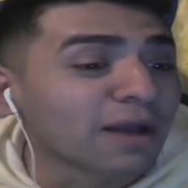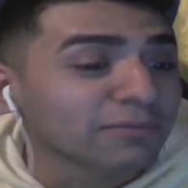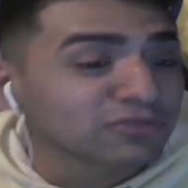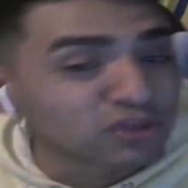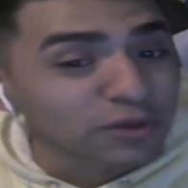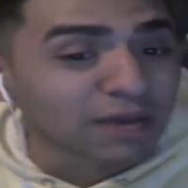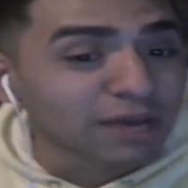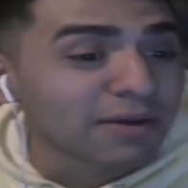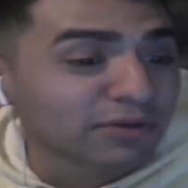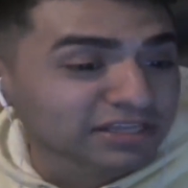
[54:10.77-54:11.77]
we come out
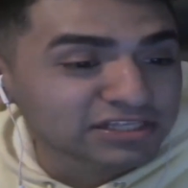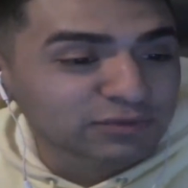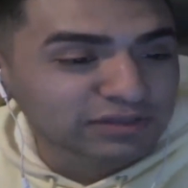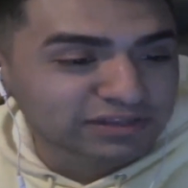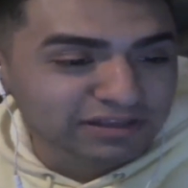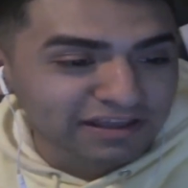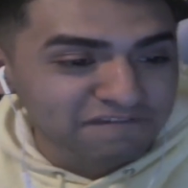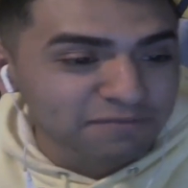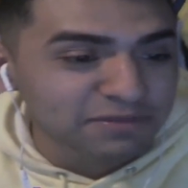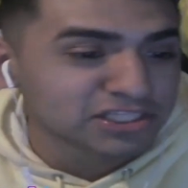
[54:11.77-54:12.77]
with the
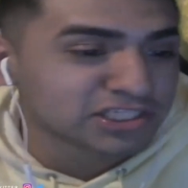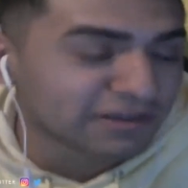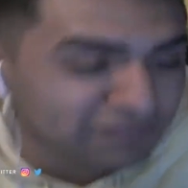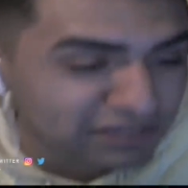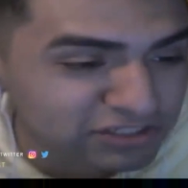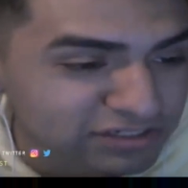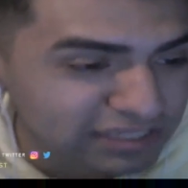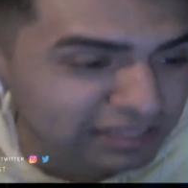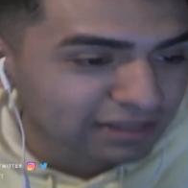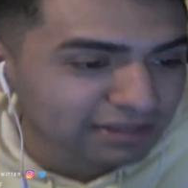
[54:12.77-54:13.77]
infamous Chamfle
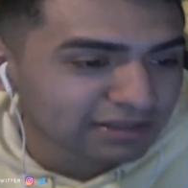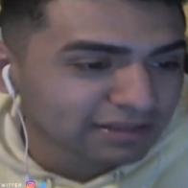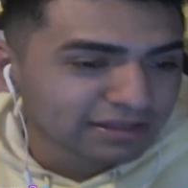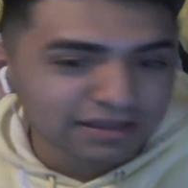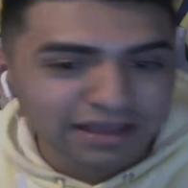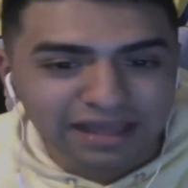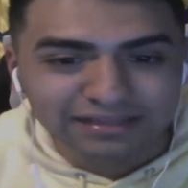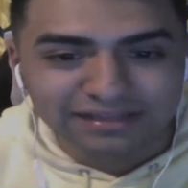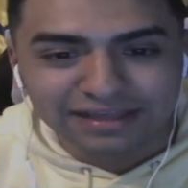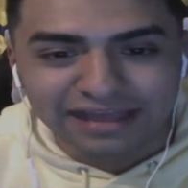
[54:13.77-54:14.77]
jersey, and
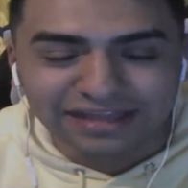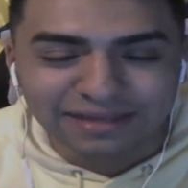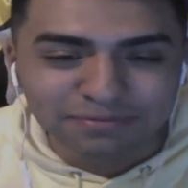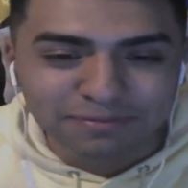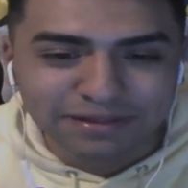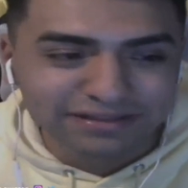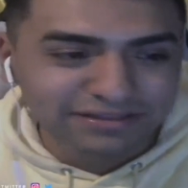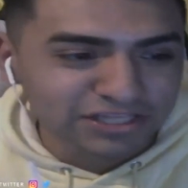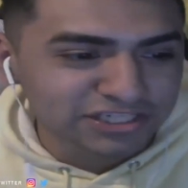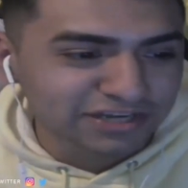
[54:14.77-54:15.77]
implement the
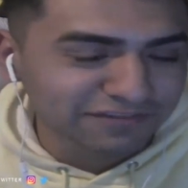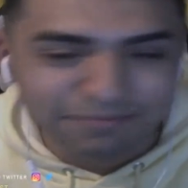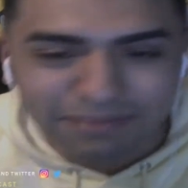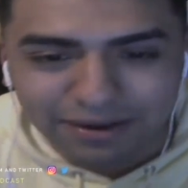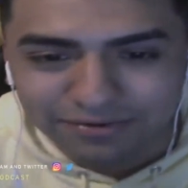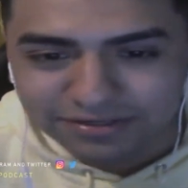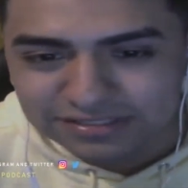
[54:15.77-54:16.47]
Chamfle powers to